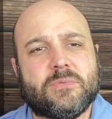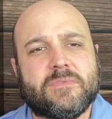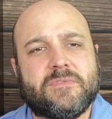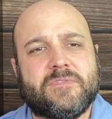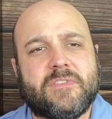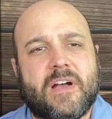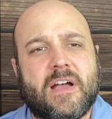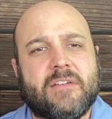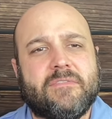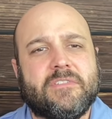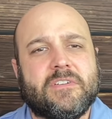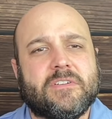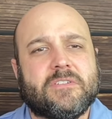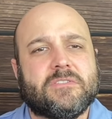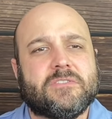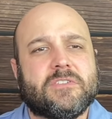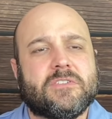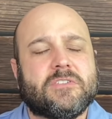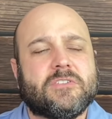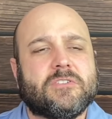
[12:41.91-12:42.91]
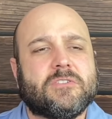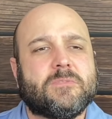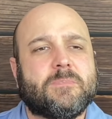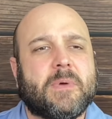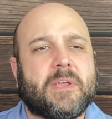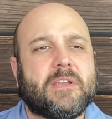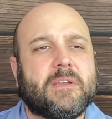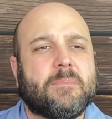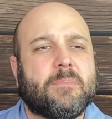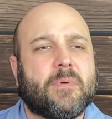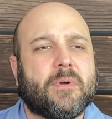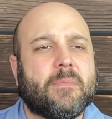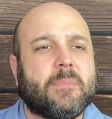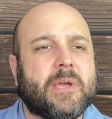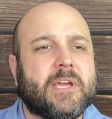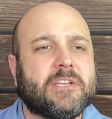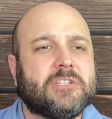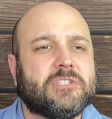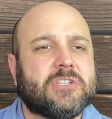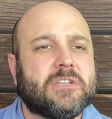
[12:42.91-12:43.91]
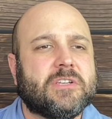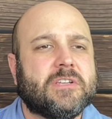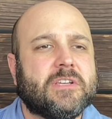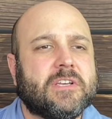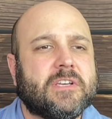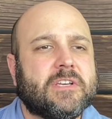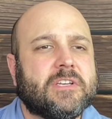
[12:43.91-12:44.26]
with 5 years of suspended probation.